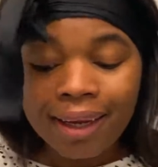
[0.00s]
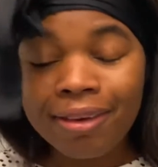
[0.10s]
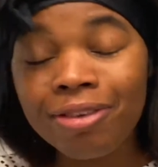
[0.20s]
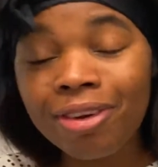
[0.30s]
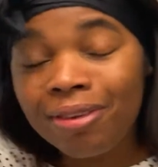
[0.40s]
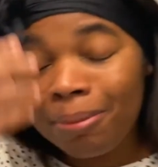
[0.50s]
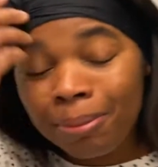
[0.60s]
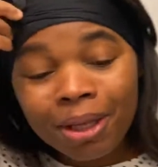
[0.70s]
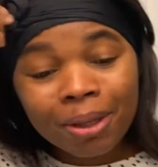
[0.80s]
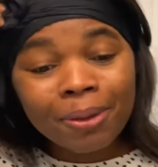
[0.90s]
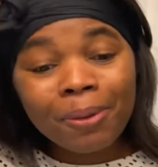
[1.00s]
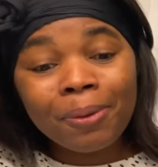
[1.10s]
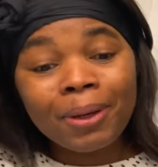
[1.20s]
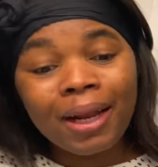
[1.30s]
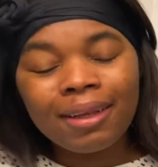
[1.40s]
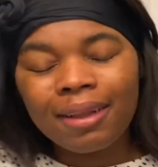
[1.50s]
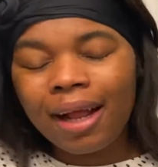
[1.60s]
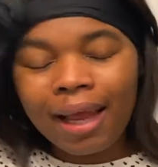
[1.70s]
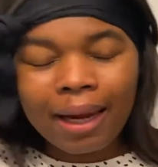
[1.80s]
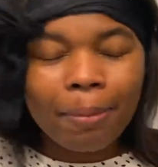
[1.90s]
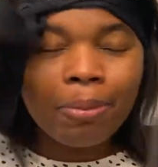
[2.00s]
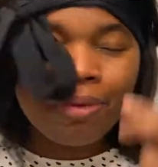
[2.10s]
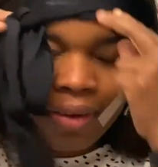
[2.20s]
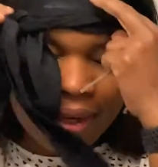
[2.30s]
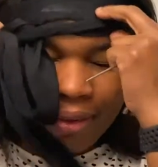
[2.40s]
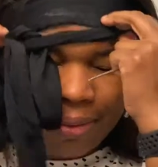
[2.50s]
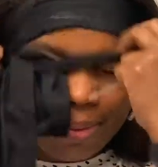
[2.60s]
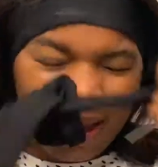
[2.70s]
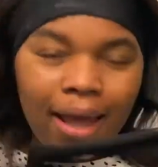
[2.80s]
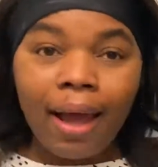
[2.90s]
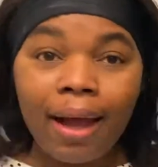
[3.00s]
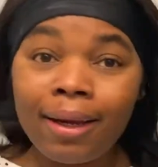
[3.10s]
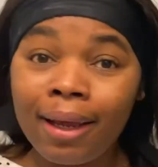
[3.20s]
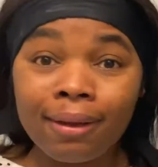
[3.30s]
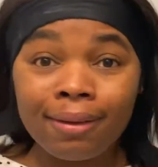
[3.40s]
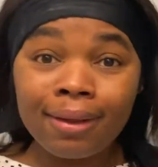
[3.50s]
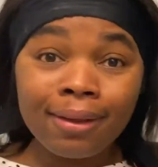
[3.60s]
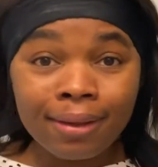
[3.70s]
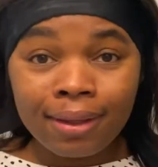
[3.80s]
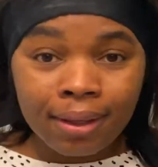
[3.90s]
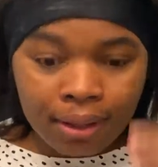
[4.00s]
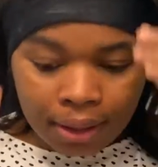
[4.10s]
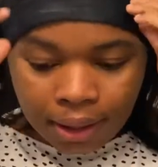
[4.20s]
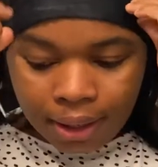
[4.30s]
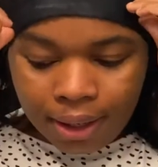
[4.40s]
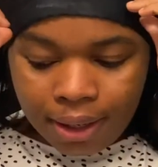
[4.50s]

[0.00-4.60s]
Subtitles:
it's just me alone, and it's not like I'm moving to a next city.